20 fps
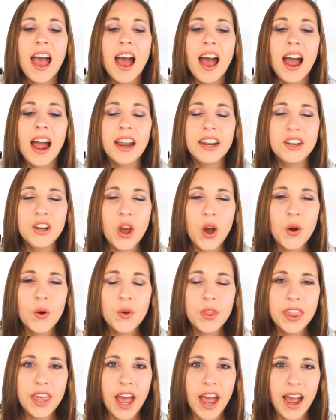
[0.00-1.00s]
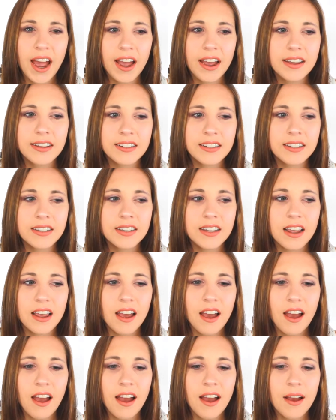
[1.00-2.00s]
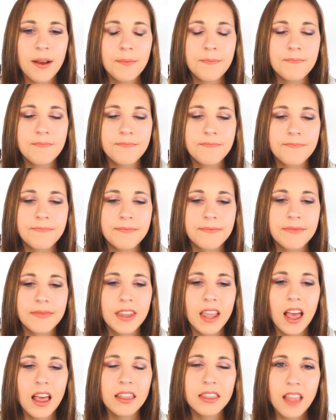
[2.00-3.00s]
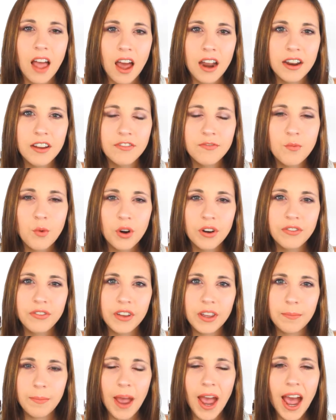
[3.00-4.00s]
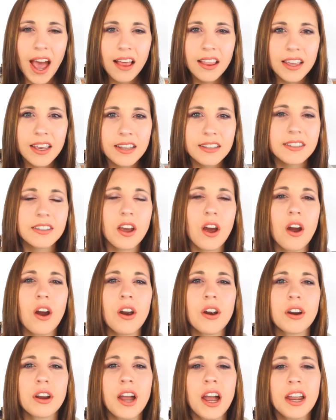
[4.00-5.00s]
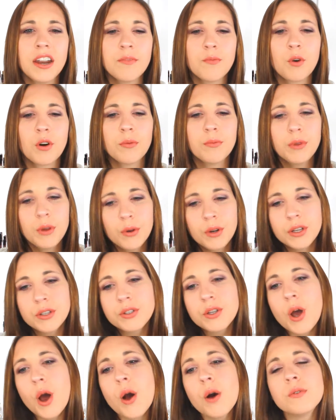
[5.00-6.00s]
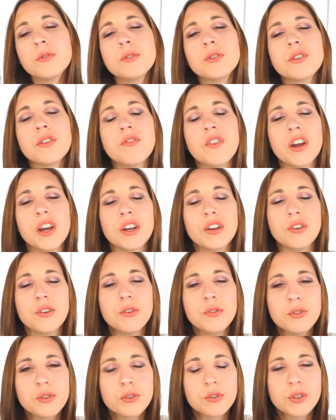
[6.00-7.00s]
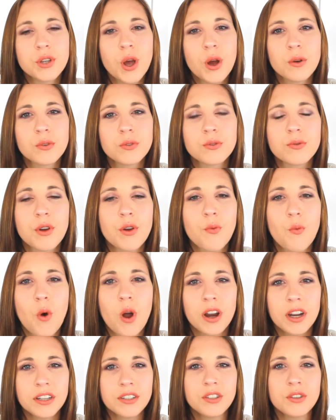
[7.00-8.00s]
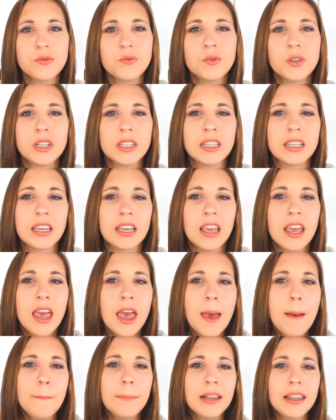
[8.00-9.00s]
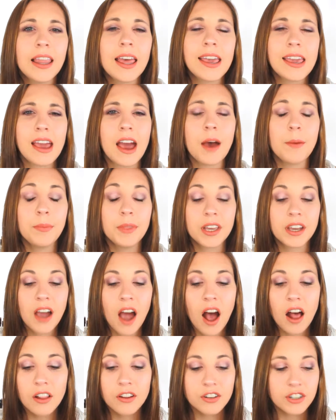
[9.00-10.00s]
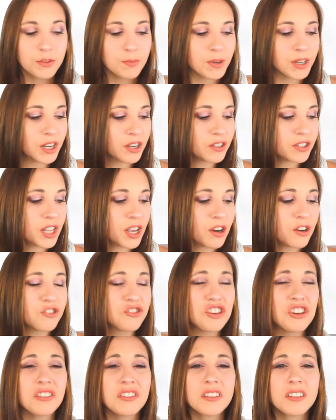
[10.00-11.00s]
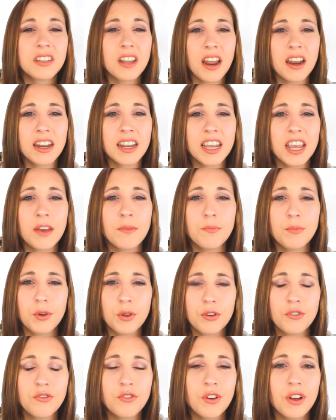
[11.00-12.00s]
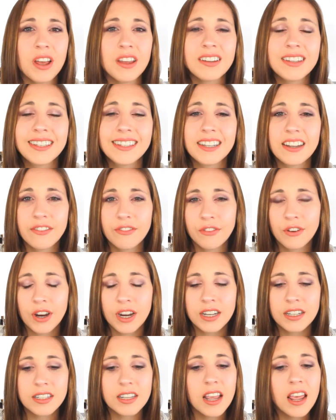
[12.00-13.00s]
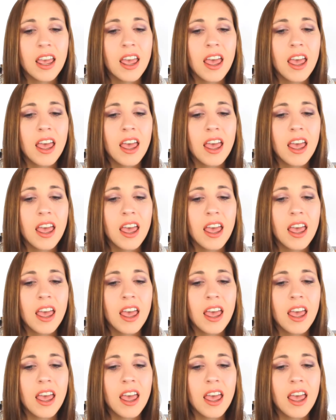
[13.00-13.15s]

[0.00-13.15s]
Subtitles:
I know that a lot of Morphe palettes are kind of more muted tones, they're very neutral tones, so I wanted to really play up the colors because they are just stunning and beautiful and different,